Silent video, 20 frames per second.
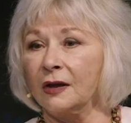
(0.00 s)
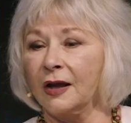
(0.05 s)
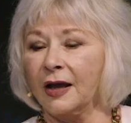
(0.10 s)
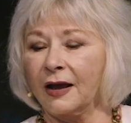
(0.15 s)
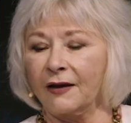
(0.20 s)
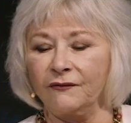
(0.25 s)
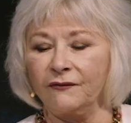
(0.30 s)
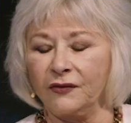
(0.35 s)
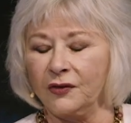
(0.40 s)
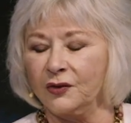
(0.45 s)

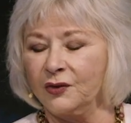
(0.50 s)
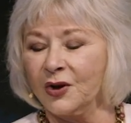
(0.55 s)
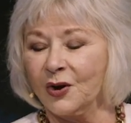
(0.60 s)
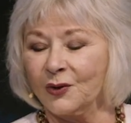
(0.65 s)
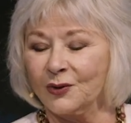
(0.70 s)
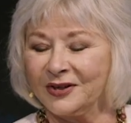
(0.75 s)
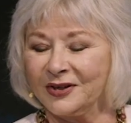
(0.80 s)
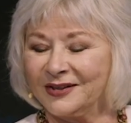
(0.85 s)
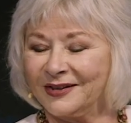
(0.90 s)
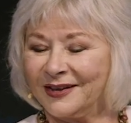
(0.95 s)
Have you
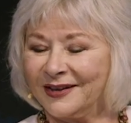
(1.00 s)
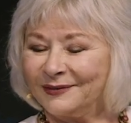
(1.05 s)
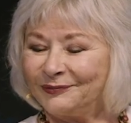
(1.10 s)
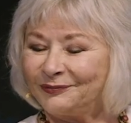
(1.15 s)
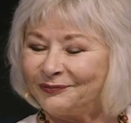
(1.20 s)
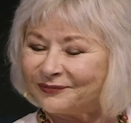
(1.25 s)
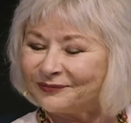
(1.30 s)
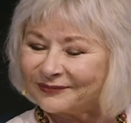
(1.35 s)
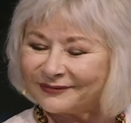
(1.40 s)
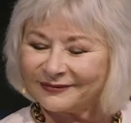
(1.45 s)
noticed that
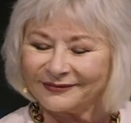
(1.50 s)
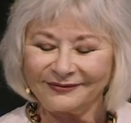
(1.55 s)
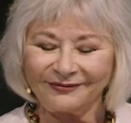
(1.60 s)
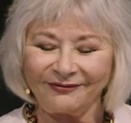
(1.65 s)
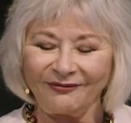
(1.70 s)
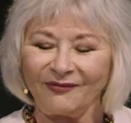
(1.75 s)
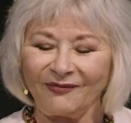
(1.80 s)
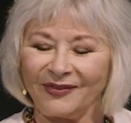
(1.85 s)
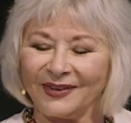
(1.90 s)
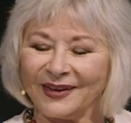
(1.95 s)

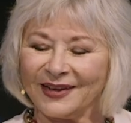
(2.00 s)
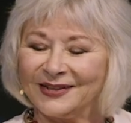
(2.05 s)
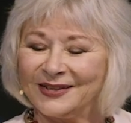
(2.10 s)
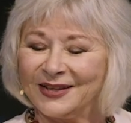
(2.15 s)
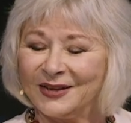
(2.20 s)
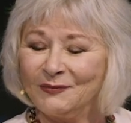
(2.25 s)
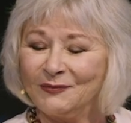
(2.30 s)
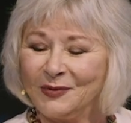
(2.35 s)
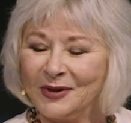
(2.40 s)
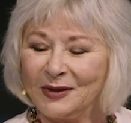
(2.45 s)

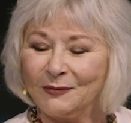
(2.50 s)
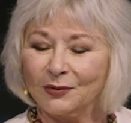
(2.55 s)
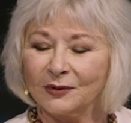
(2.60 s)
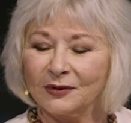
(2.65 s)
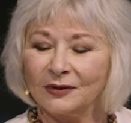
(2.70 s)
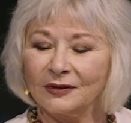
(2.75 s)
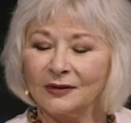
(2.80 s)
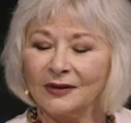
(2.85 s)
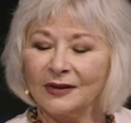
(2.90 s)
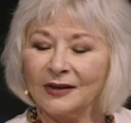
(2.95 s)
some people